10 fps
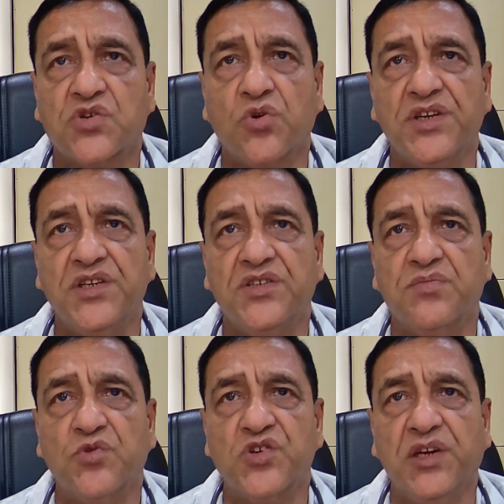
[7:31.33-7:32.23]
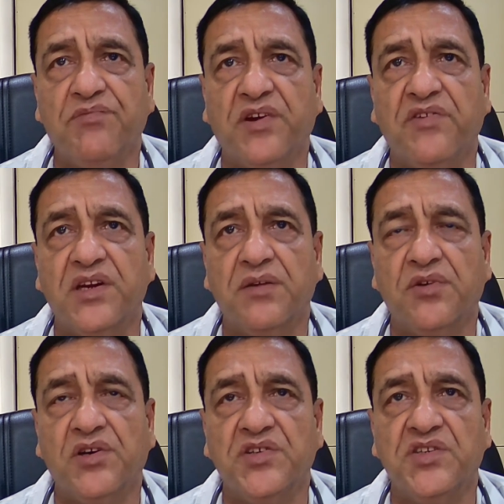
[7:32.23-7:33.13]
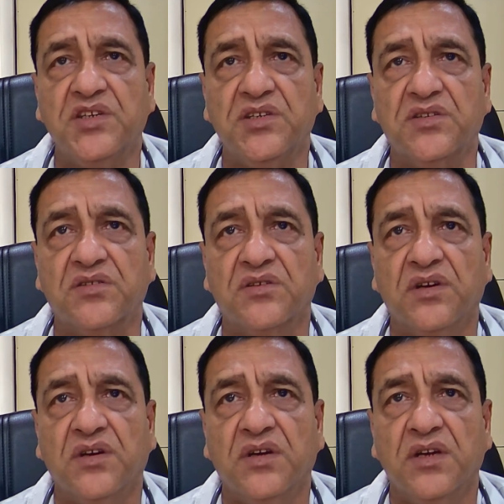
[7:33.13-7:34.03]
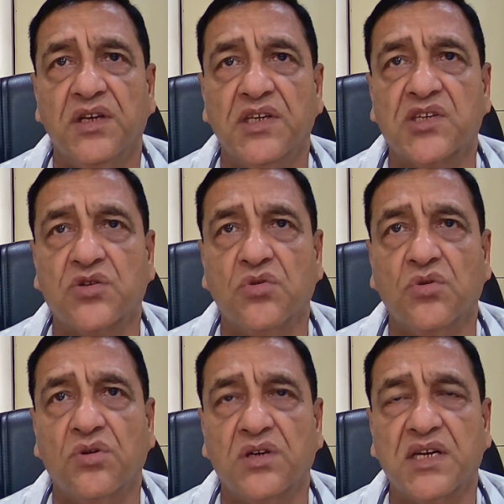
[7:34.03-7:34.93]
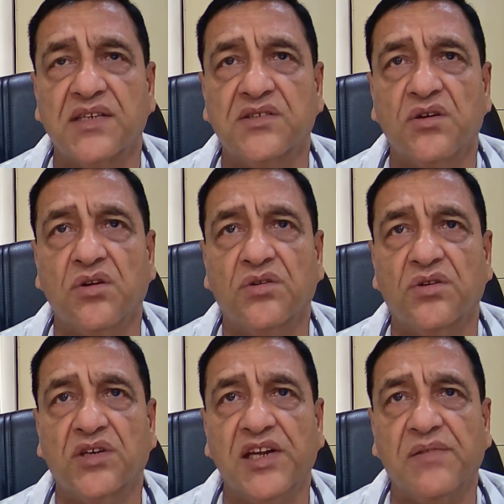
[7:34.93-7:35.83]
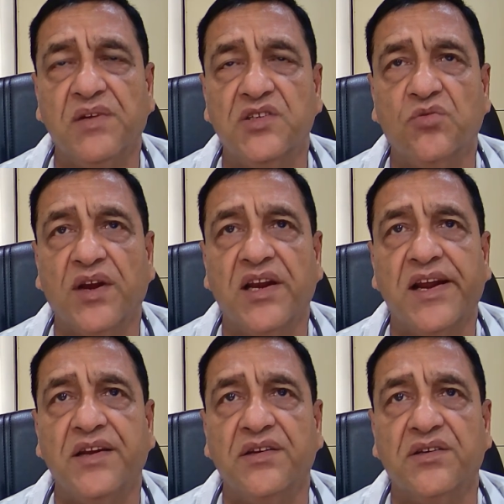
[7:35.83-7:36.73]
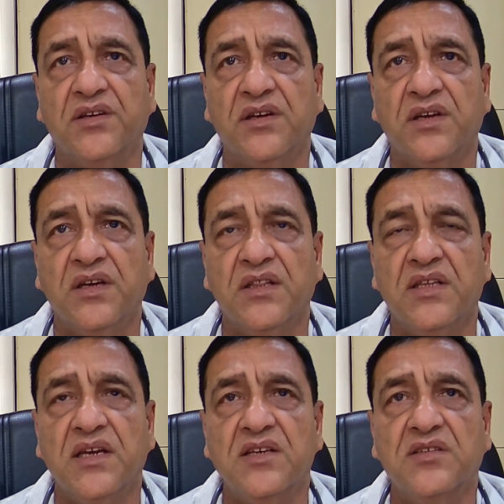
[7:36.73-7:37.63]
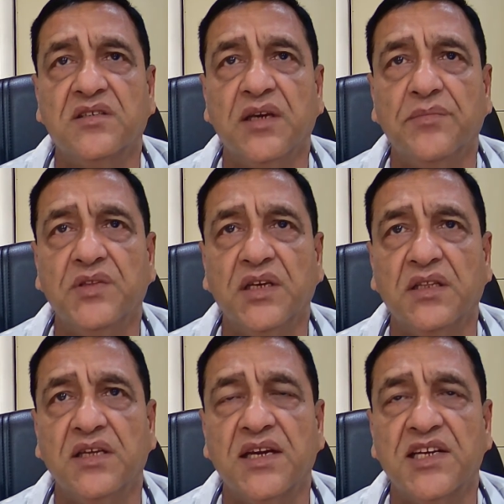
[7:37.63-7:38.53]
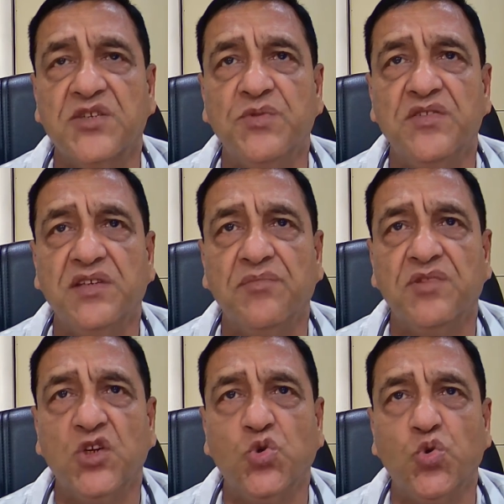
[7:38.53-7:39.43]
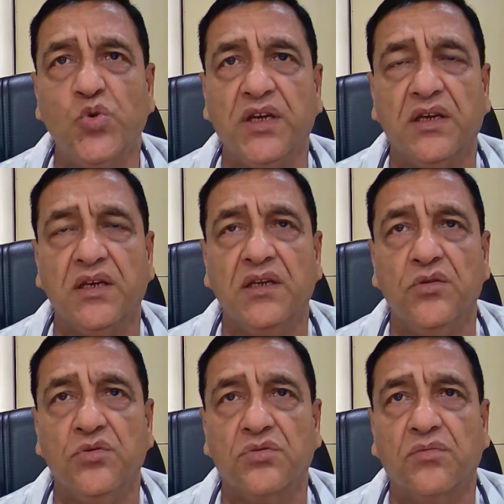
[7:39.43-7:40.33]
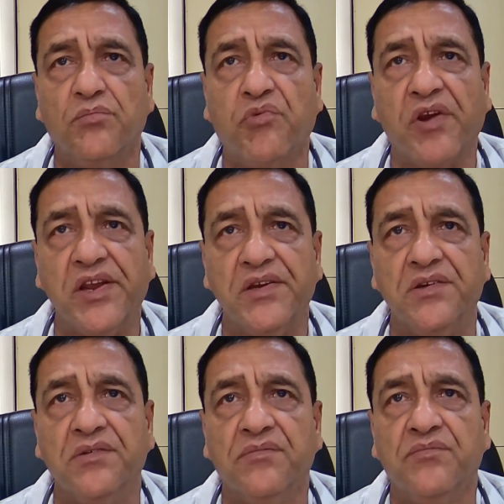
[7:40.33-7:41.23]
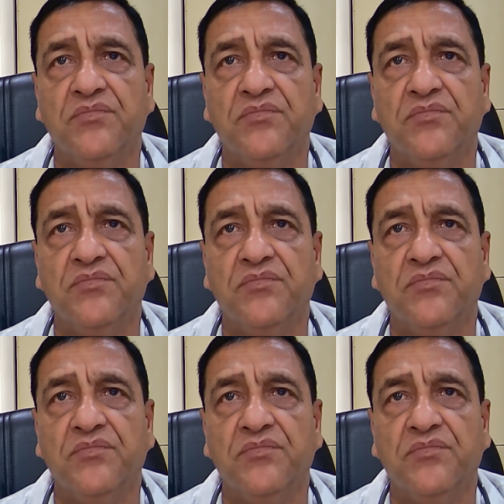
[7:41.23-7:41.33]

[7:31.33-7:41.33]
Stroke is mostly preventable disease. Stroke does not take place overnight. There has been something cooking in your brain,